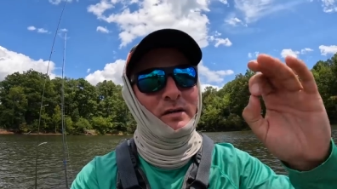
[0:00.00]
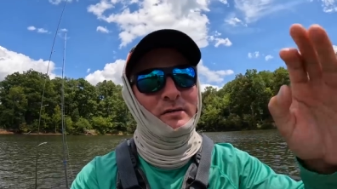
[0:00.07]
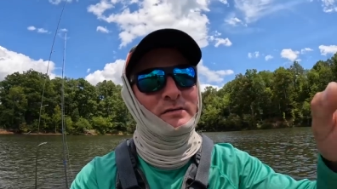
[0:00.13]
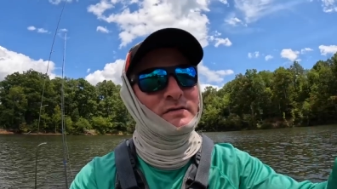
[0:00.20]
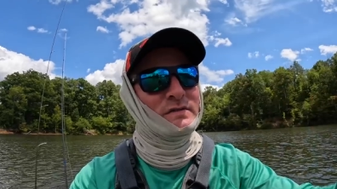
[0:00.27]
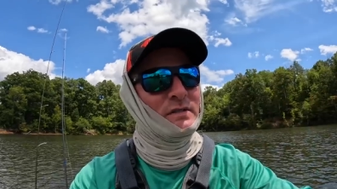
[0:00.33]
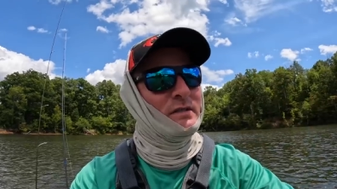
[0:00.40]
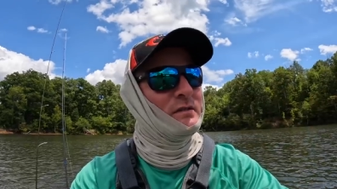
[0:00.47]
and
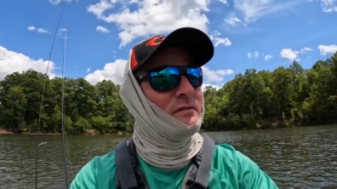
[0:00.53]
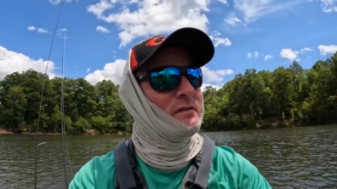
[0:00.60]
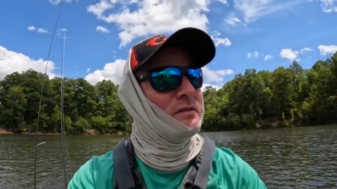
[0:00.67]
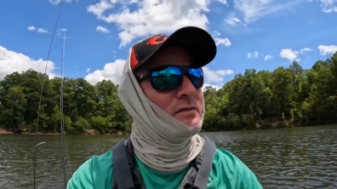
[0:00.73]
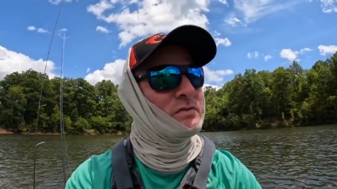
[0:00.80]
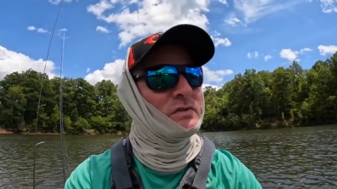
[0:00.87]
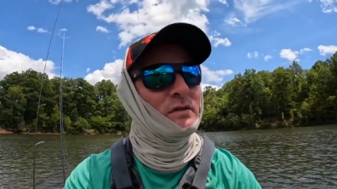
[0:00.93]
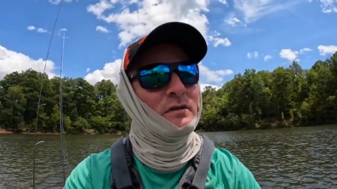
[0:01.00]
and
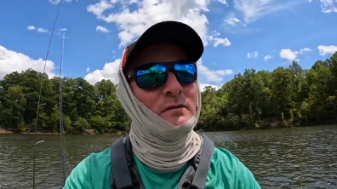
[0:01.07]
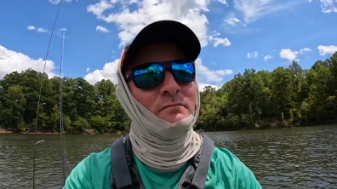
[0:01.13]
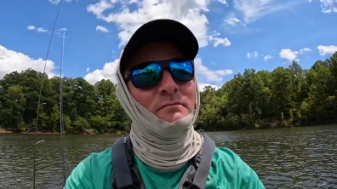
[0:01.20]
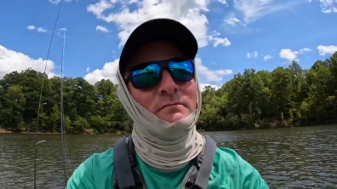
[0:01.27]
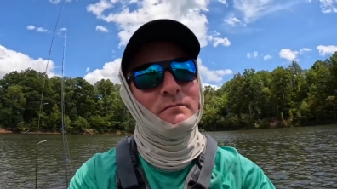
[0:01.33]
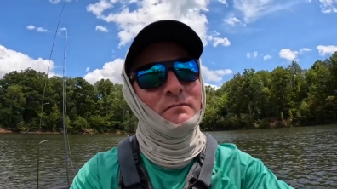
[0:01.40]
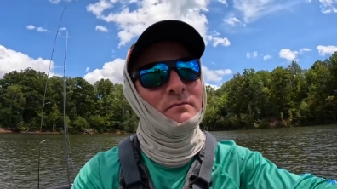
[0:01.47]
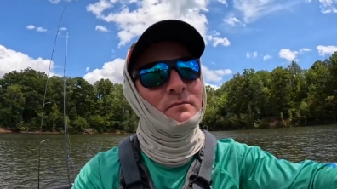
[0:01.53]
is uh,
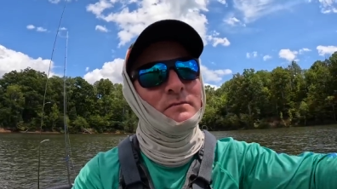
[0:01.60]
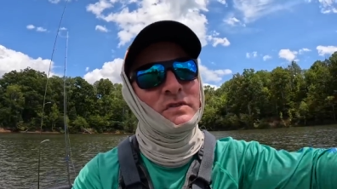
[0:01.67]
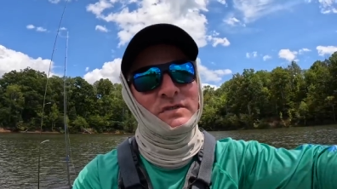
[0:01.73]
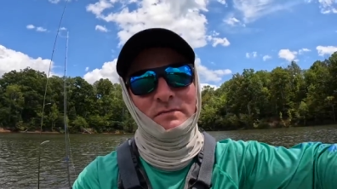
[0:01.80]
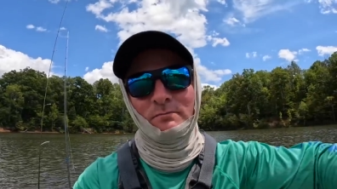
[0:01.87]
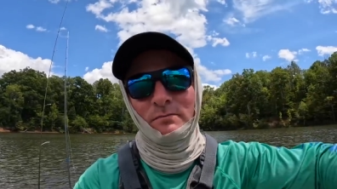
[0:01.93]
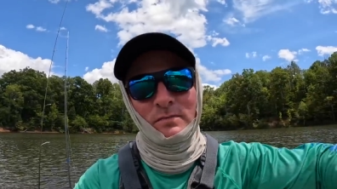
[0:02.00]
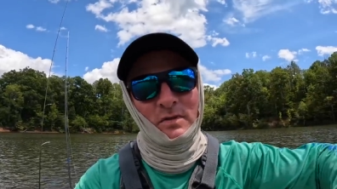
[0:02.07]

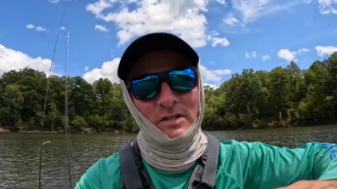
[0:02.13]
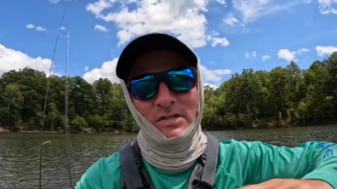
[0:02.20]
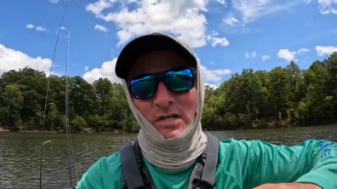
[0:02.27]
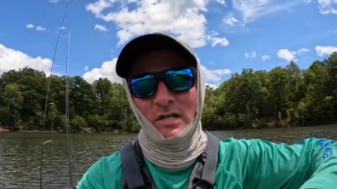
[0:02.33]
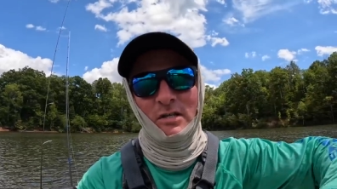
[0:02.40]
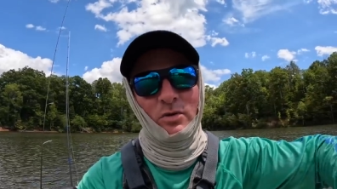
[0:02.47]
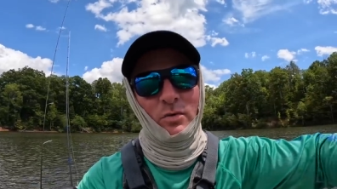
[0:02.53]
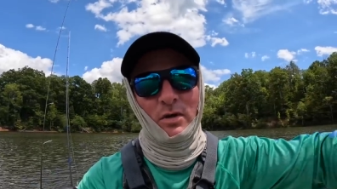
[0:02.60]
just
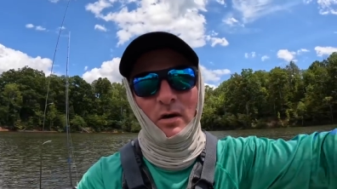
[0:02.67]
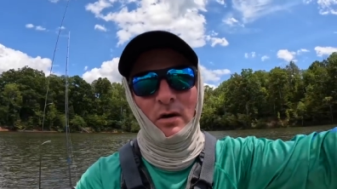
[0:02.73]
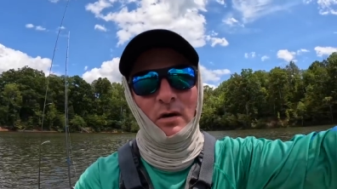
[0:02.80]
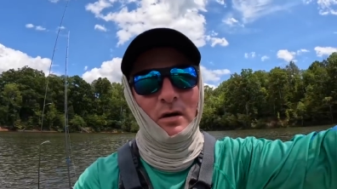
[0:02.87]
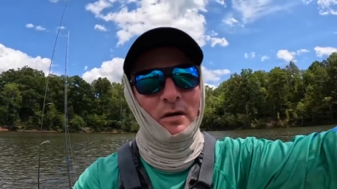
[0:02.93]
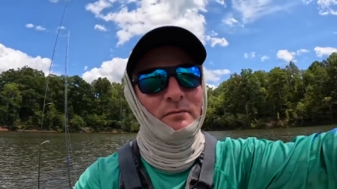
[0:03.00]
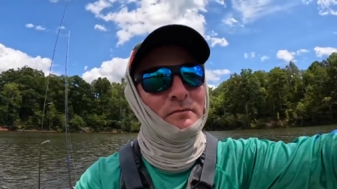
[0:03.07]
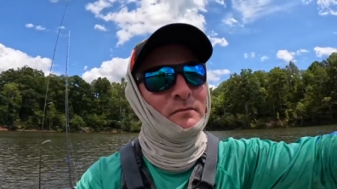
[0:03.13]
continuing
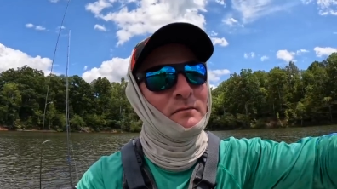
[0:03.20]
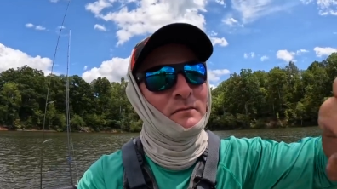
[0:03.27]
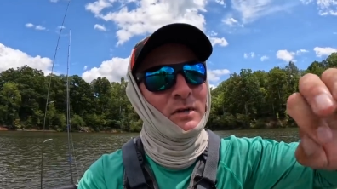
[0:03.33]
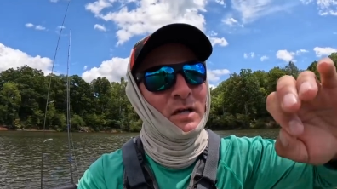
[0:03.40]
on